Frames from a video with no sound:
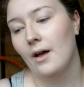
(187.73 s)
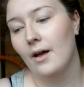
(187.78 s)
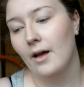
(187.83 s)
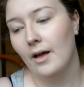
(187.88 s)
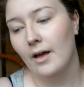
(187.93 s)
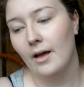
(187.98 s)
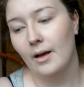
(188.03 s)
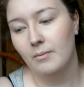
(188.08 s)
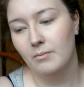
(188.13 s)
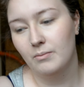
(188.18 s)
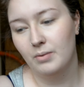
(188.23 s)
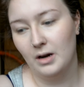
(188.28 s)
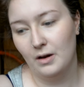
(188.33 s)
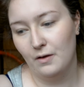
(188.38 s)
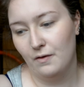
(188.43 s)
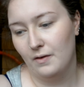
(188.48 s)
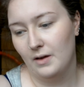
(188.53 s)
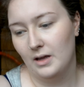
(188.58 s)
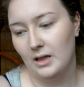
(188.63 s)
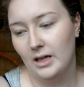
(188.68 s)
Um, but I
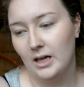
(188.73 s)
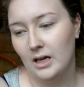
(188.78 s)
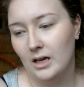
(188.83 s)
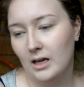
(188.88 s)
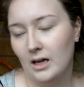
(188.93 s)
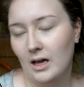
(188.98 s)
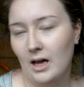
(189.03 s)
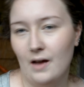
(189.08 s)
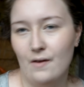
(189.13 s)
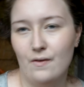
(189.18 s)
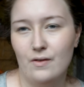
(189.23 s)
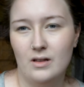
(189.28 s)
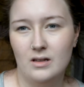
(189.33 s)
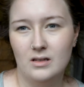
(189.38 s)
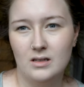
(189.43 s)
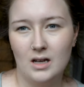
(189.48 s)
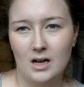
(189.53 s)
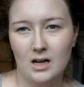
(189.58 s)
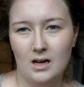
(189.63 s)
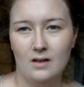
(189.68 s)
feel like
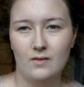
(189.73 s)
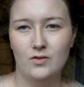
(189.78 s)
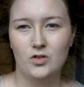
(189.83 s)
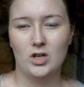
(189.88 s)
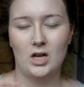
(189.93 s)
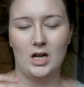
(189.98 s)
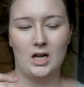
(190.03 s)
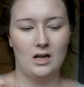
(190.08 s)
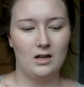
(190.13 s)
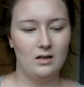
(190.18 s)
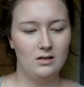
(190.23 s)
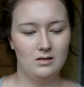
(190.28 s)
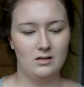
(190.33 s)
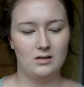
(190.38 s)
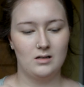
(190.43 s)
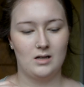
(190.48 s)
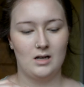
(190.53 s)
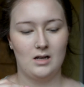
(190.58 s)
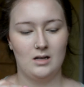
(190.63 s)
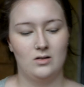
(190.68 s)
everything's kind of
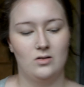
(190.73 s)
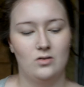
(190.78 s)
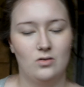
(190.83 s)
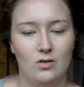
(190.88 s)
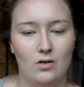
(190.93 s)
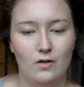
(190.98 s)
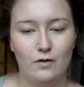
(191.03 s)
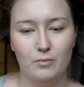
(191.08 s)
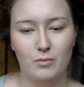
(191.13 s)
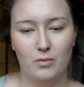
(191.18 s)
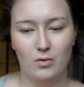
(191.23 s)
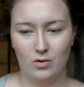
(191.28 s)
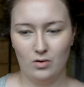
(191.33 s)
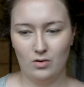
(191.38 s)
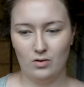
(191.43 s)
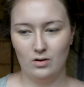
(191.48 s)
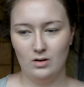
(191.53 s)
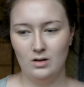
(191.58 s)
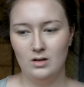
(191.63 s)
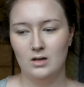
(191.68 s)
changed and sort of
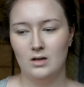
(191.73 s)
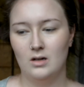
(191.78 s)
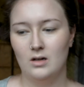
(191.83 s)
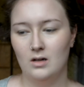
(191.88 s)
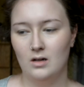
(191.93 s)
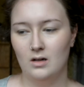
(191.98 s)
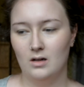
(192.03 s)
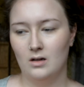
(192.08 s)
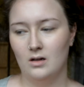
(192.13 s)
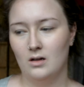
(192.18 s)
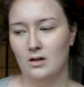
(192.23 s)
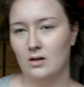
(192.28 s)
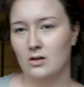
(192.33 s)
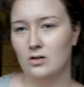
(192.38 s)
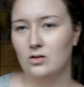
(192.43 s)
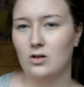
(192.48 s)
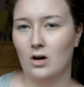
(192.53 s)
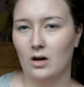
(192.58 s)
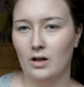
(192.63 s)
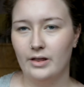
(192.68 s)
more
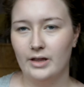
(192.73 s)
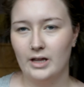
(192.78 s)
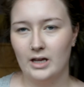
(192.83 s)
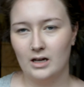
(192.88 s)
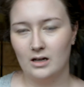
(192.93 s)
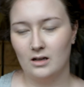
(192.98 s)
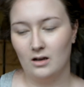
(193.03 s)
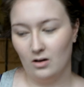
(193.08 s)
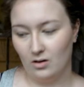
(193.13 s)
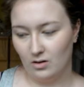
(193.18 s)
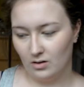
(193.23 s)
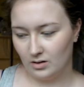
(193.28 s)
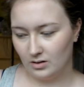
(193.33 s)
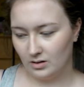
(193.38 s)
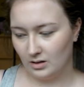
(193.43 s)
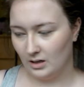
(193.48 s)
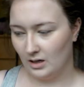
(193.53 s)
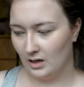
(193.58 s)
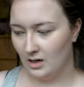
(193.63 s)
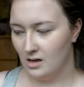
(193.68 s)
gothic
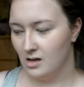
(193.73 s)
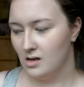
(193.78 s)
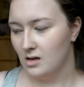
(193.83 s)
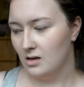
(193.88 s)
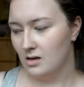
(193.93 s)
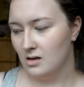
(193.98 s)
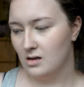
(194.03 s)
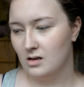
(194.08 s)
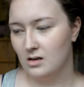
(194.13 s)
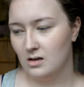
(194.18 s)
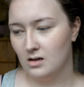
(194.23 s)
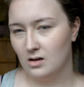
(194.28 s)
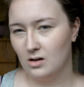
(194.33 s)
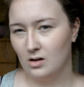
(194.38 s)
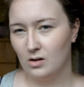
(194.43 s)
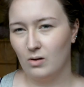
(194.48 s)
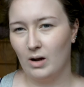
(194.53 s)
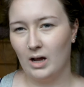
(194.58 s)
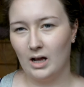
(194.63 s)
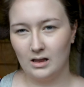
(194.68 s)
looks are
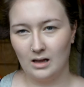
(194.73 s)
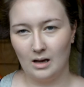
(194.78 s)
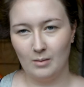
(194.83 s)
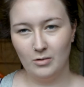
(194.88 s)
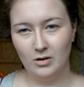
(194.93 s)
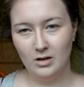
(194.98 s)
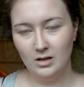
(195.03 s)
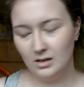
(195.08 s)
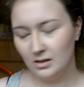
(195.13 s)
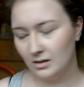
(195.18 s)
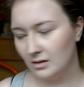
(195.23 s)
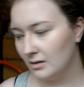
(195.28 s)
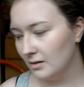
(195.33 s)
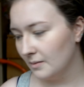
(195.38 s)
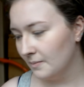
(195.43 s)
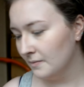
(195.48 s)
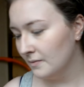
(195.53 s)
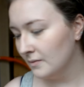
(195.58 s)
quite glamorous.